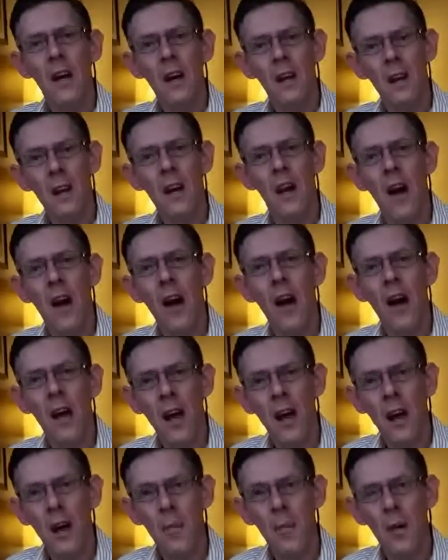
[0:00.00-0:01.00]
that I
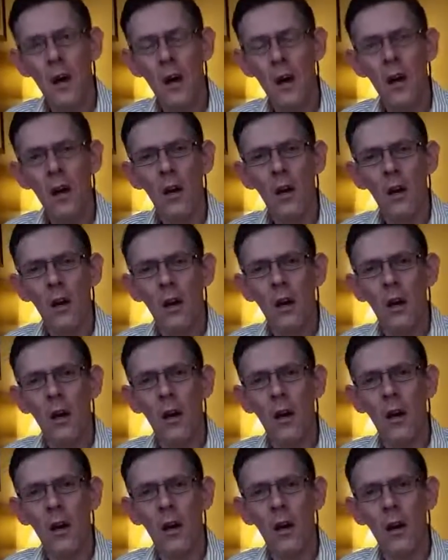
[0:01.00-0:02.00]

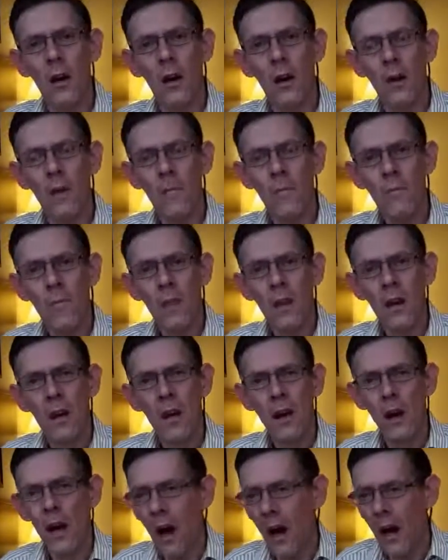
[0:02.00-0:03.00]
am
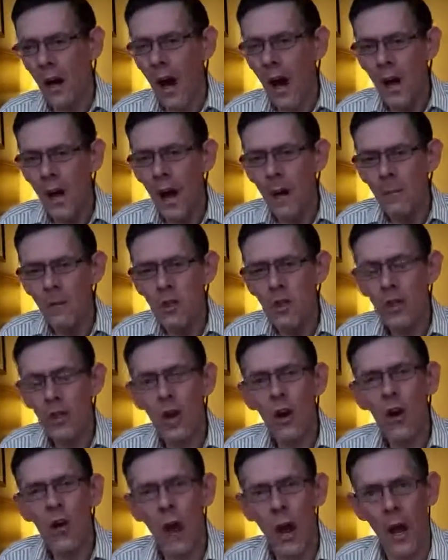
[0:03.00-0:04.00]
I'm
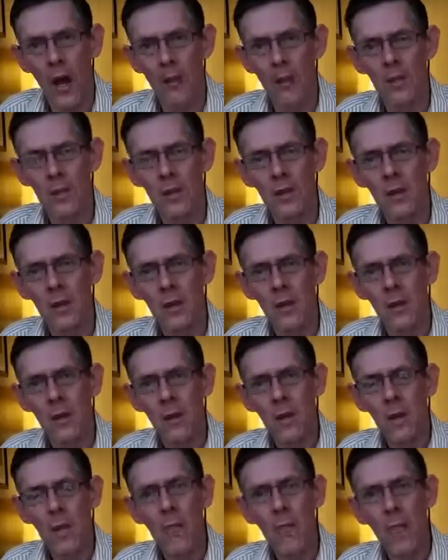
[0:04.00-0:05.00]
surnamed
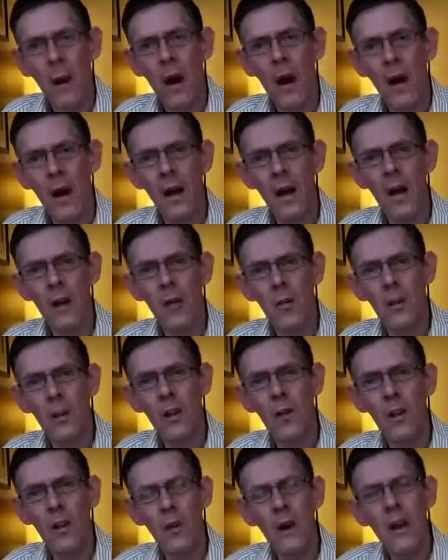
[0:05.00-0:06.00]
by,
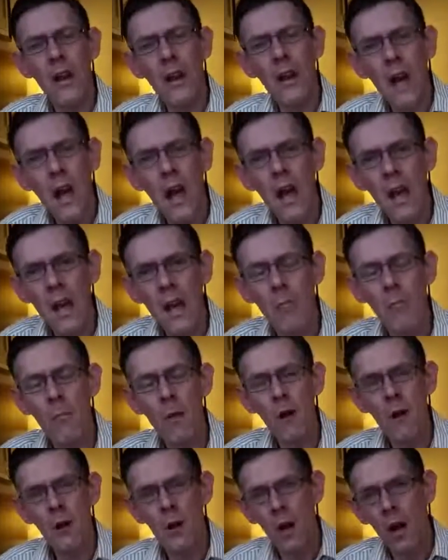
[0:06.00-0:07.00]
with the very
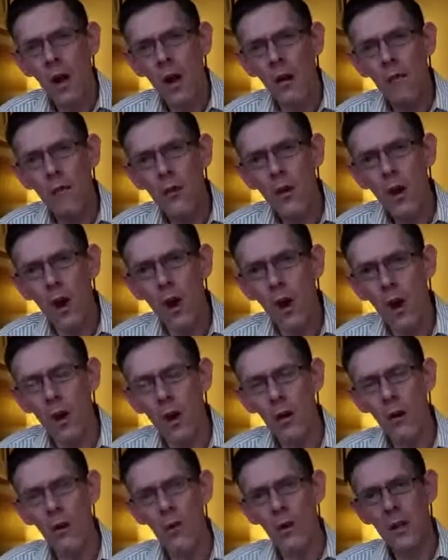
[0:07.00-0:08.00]
name of
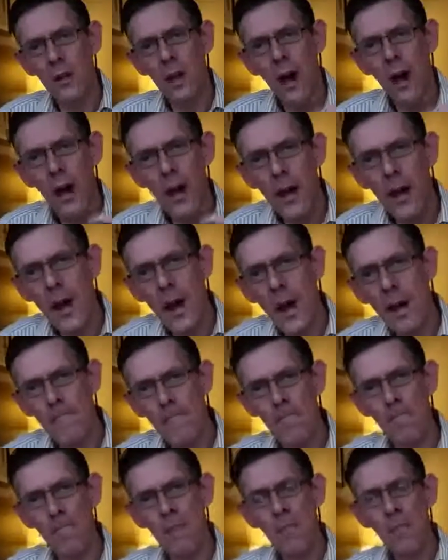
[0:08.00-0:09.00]
God, with I
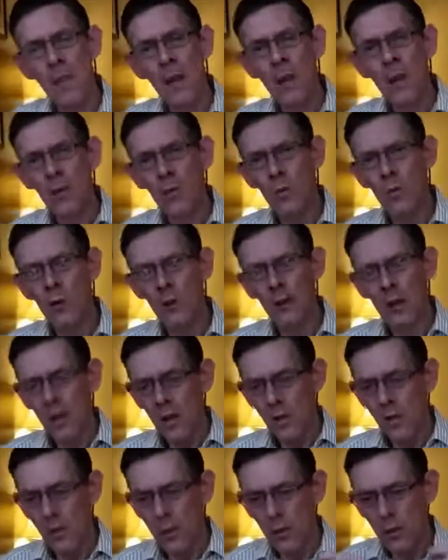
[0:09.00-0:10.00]
am,
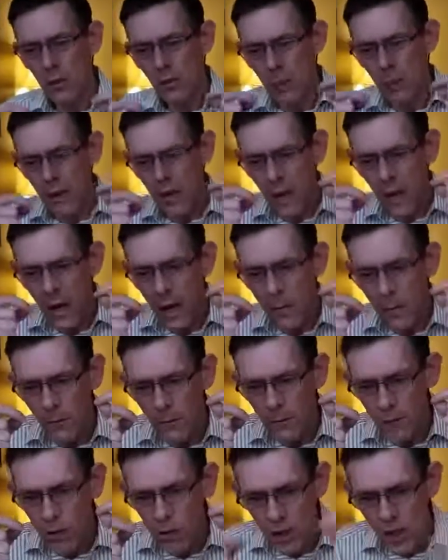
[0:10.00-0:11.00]
with the name
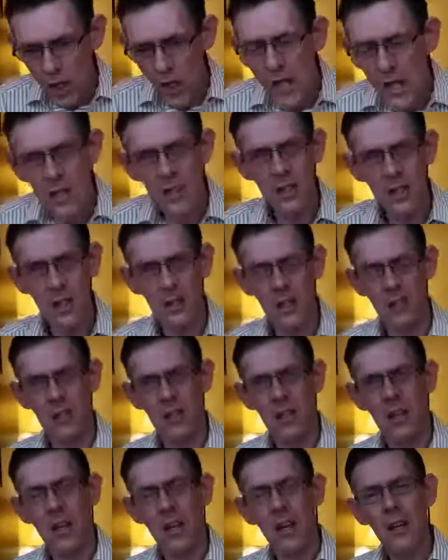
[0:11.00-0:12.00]
of
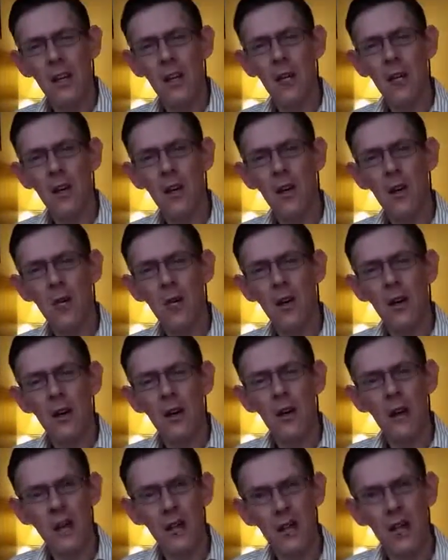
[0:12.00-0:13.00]
Jesus, you know,
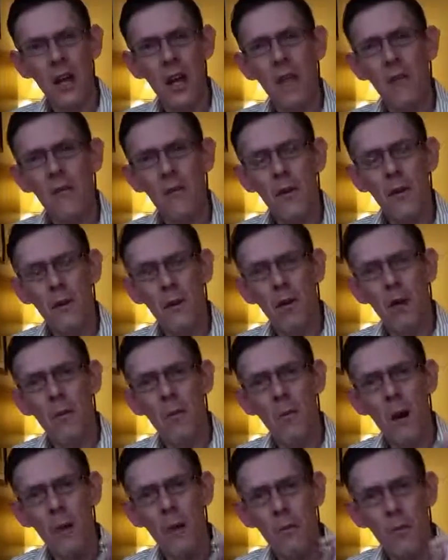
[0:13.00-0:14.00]
the Savior,
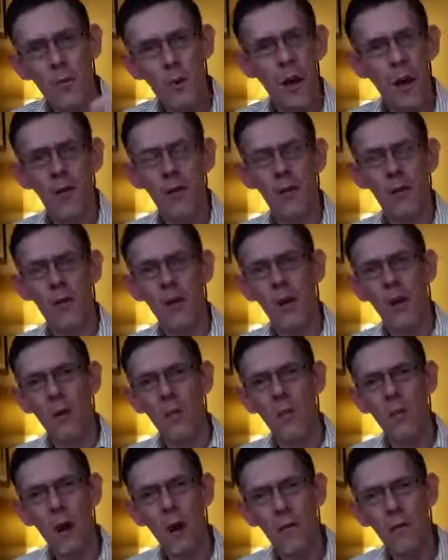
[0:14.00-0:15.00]
my brother,
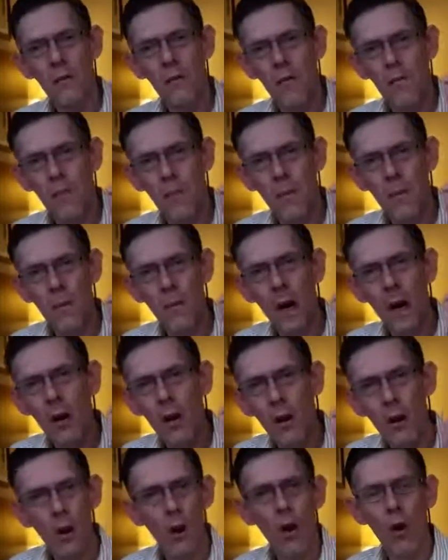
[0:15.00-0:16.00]
my
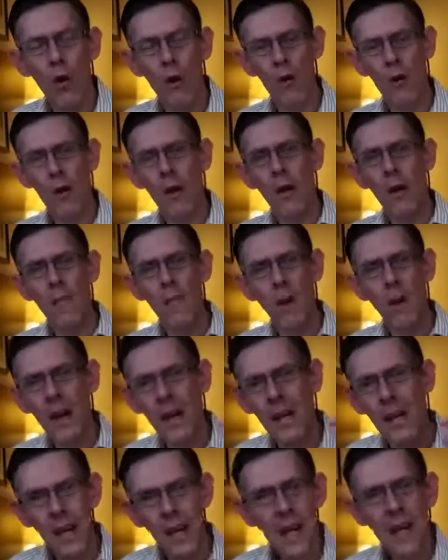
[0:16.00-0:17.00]
Lord,
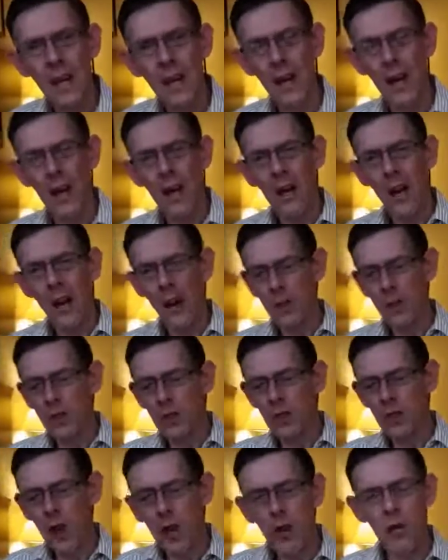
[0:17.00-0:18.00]
my King. I'm
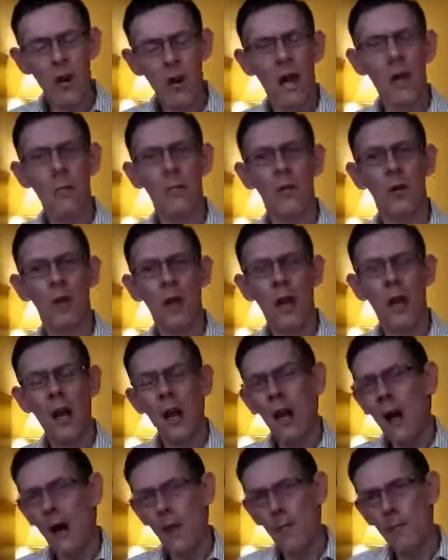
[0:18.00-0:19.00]
surnamed with that.
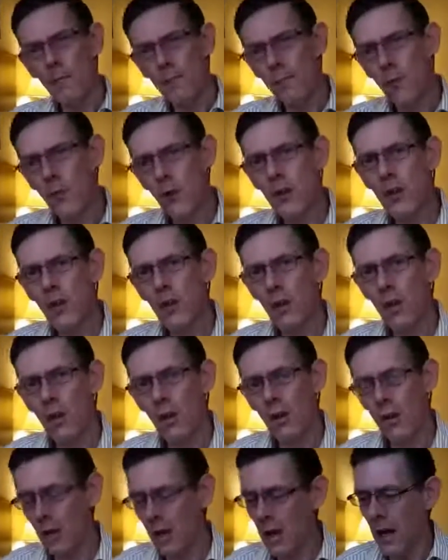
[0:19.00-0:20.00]
I'm fully the
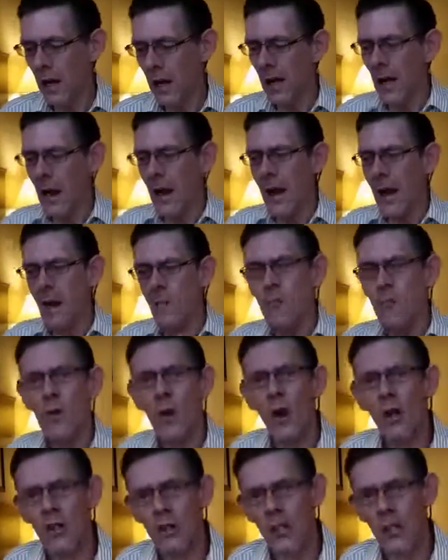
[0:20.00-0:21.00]
God kind. I am
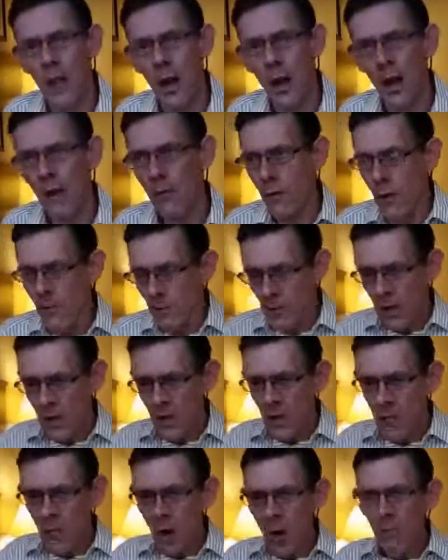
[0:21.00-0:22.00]
not slave.
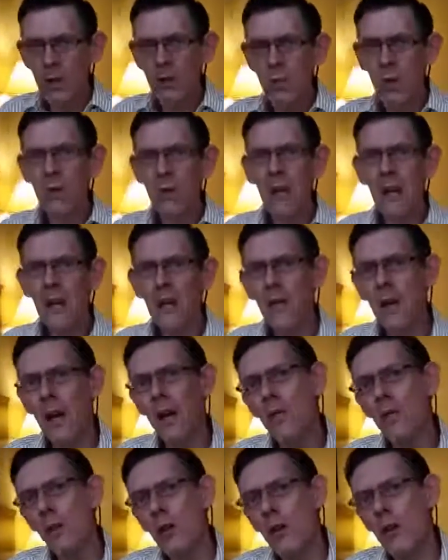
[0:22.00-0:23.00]
And the moment we believe
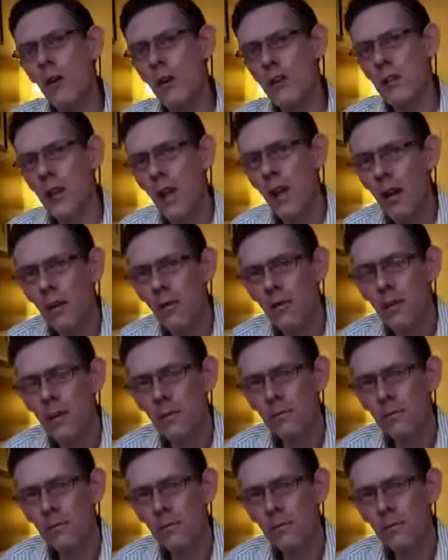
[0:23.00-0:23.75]
that, we are saved.